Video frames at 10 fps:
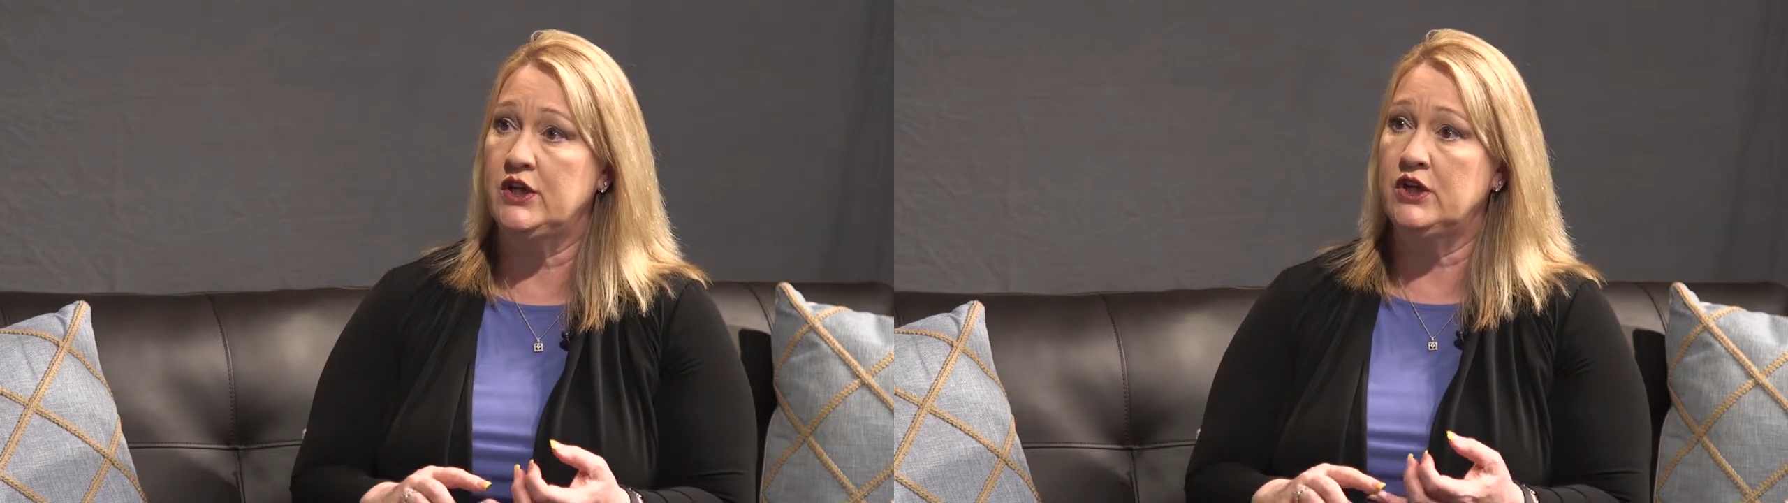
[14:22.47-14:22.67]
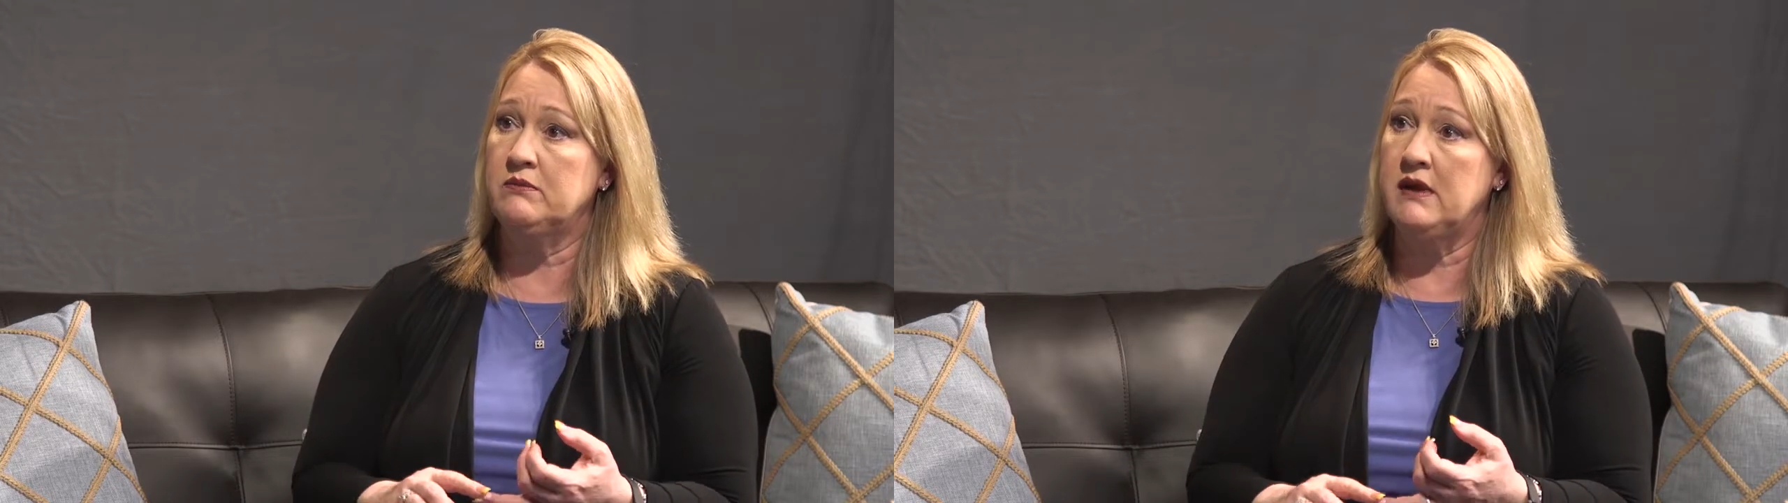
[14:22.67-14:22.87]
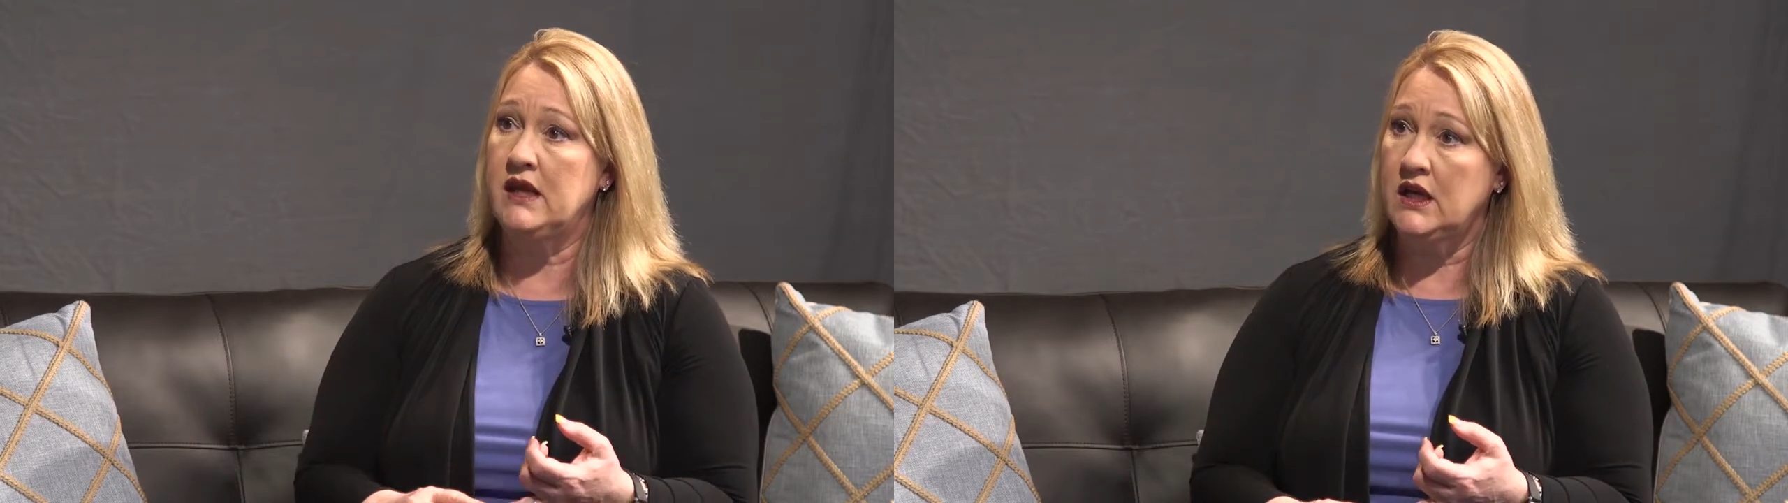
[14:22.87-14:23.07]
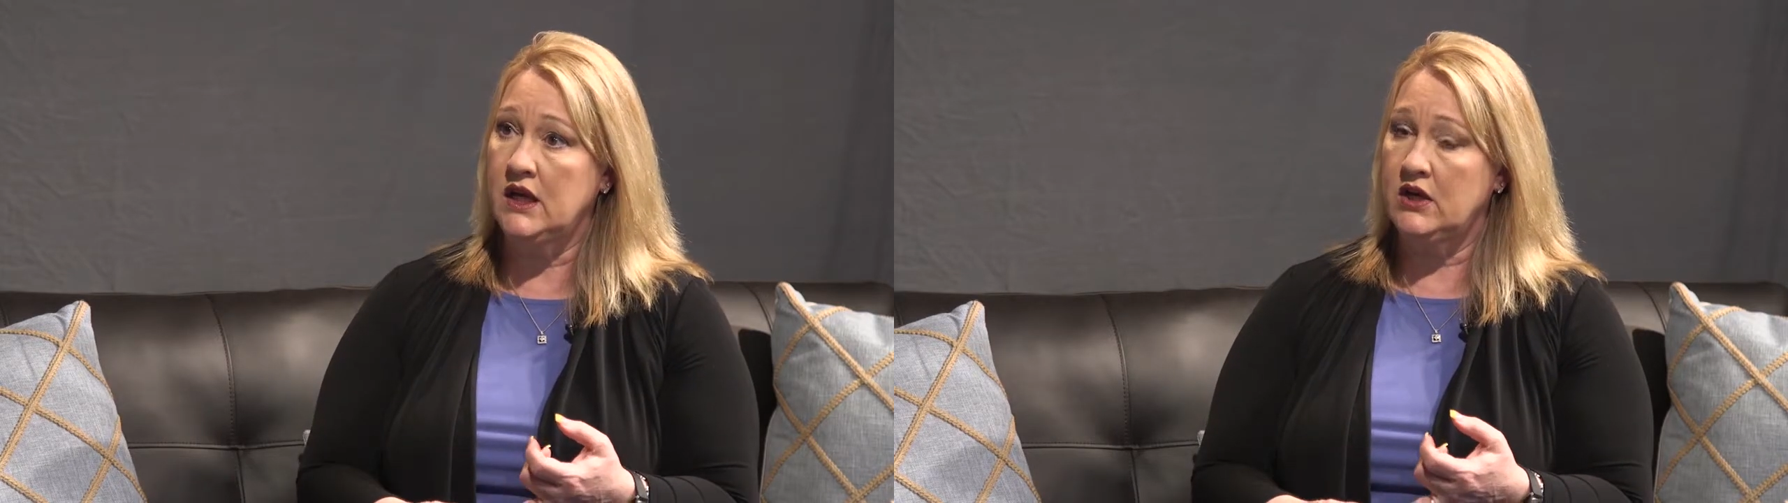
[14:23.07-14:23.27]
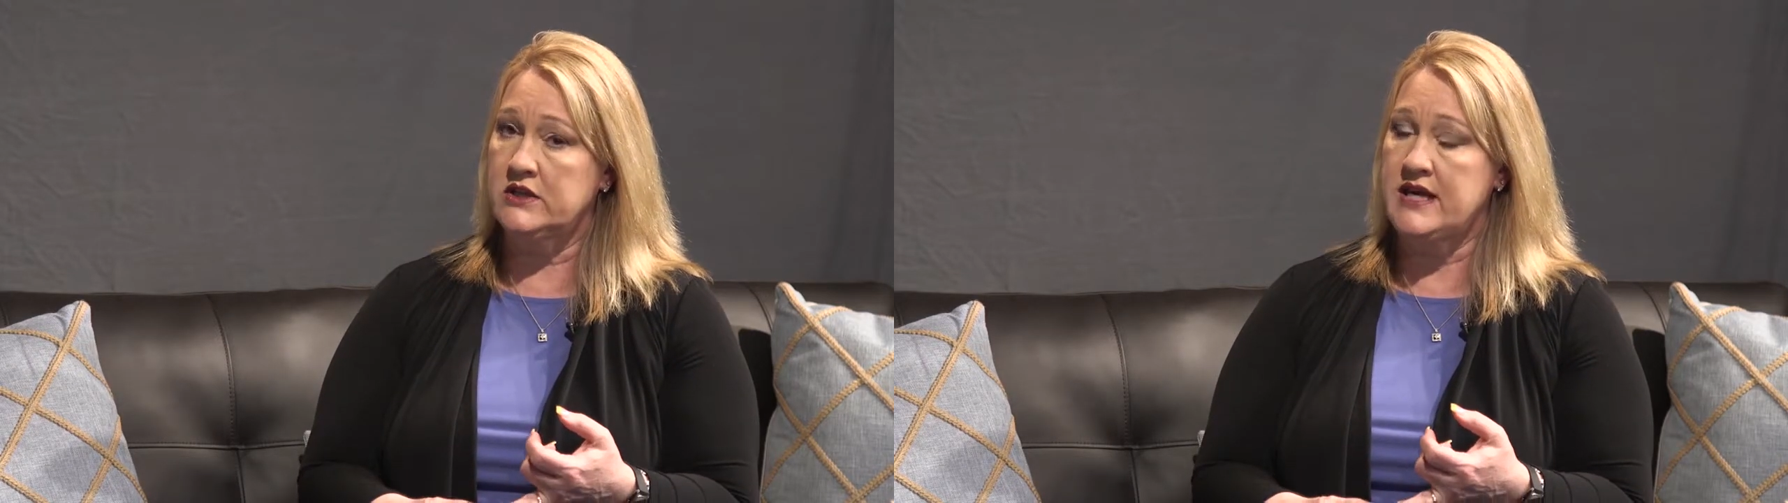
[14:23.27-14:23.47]
and your
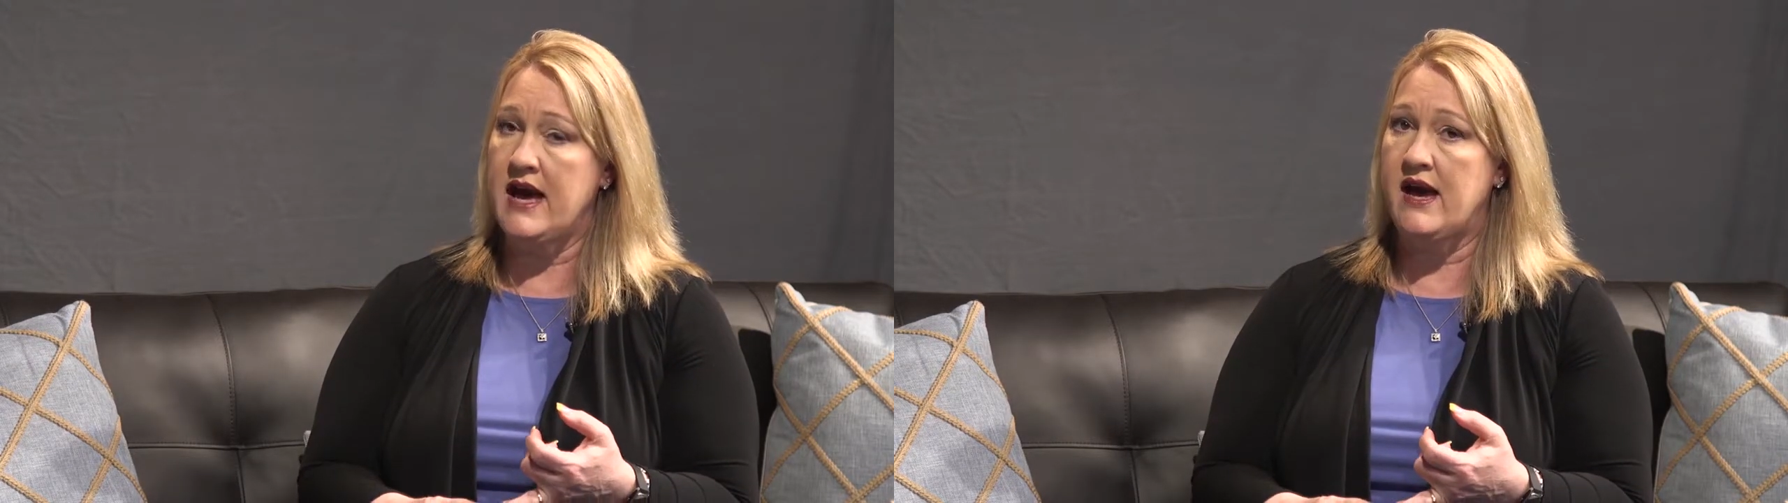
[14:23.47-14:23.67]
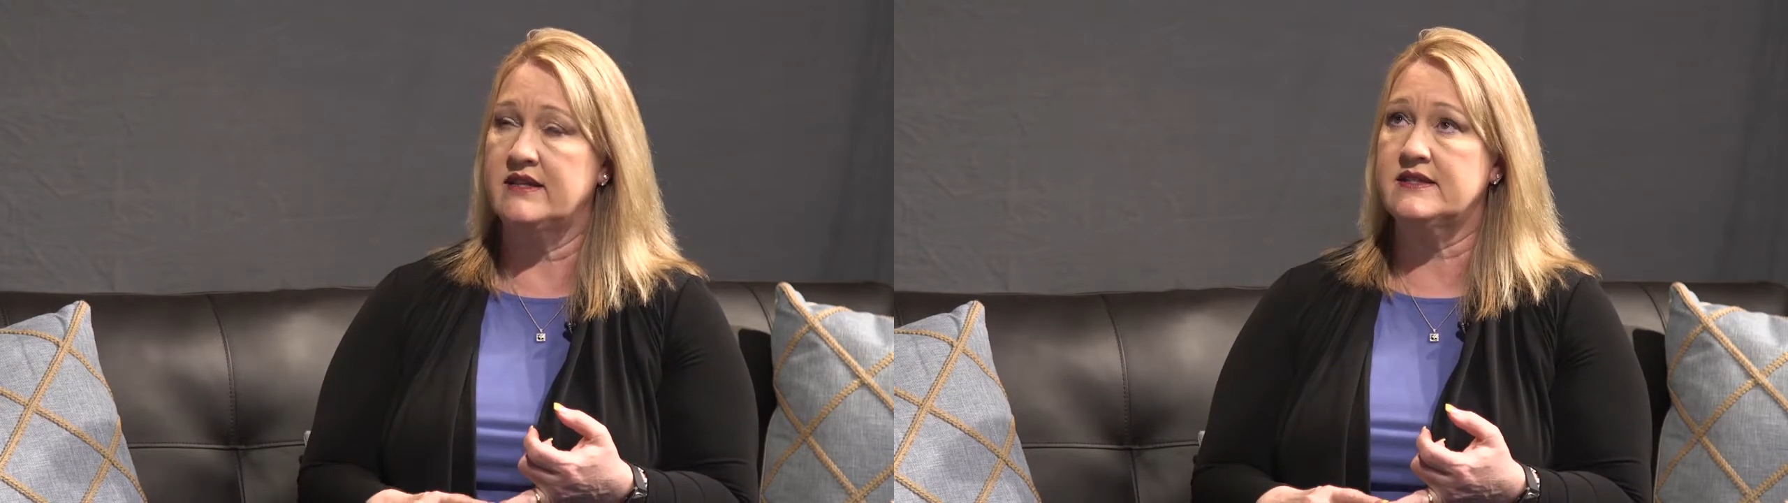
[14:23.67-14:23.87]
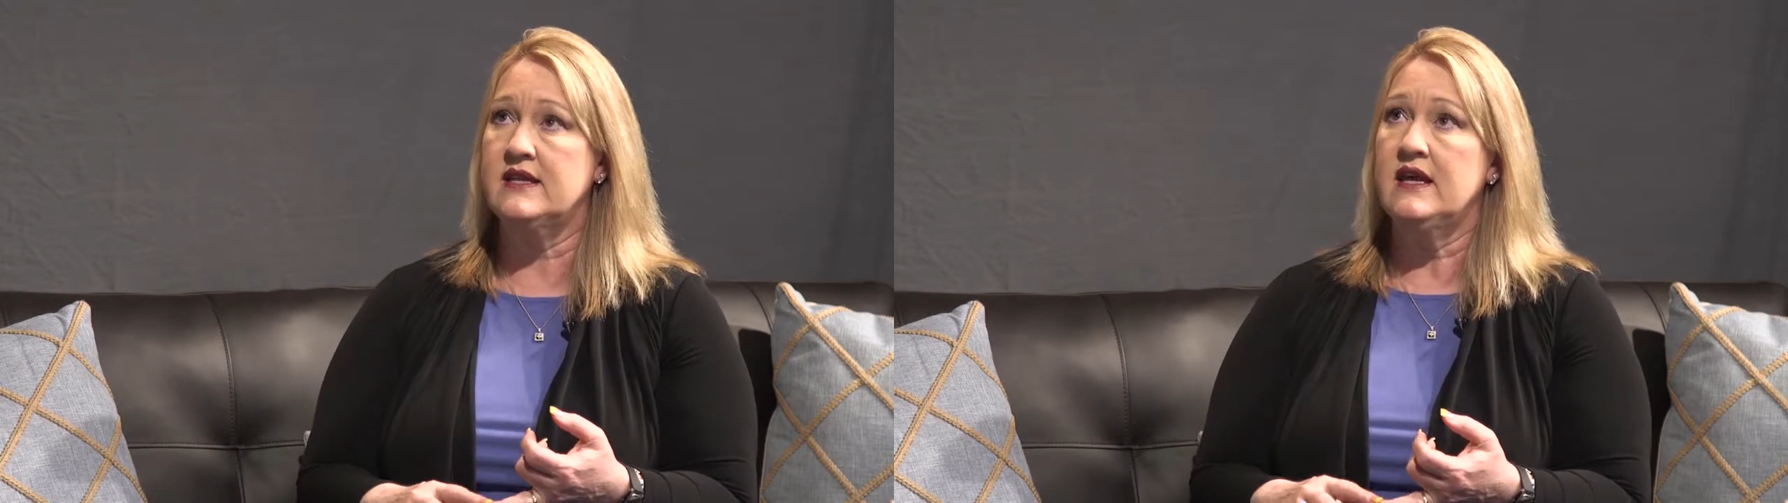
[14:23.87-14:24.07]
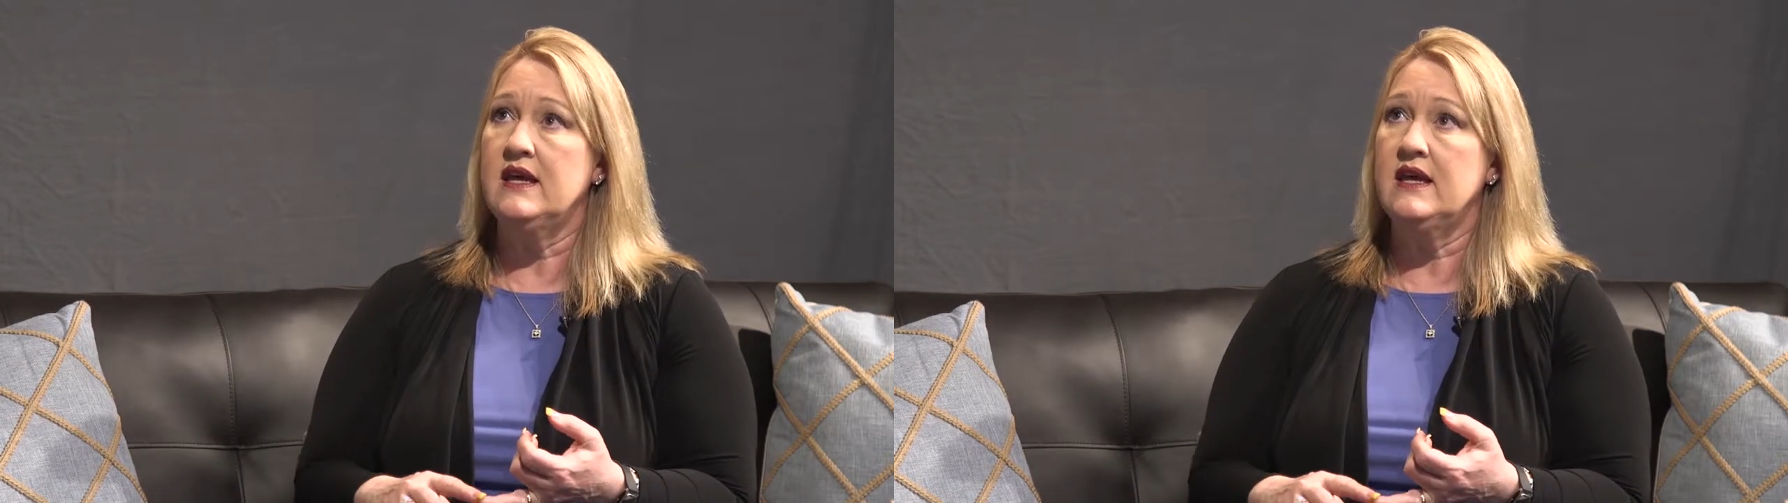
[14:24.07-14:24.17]
Medicare tax.